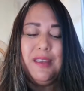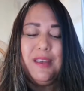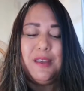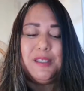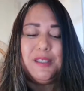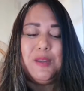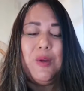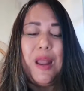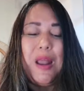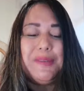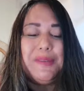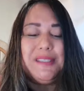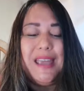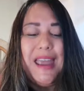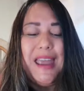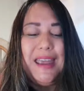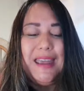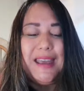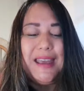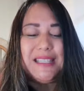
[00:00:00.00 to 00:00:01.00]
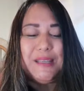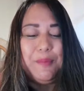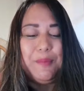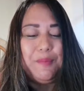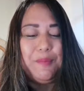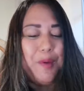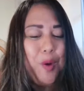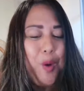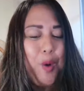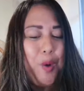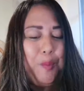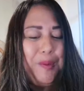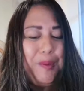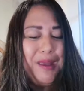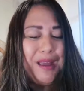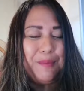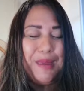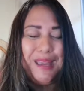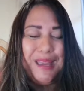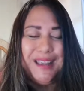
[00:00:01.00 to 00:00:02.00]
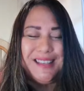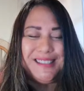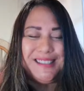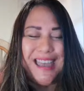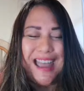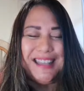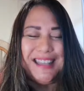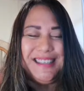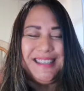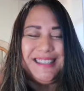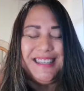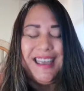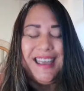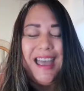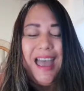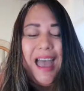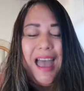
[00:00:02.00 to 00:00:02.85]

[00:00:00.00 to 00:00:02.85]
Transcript: So what I'm saying is, I'm hoping I'm making sense.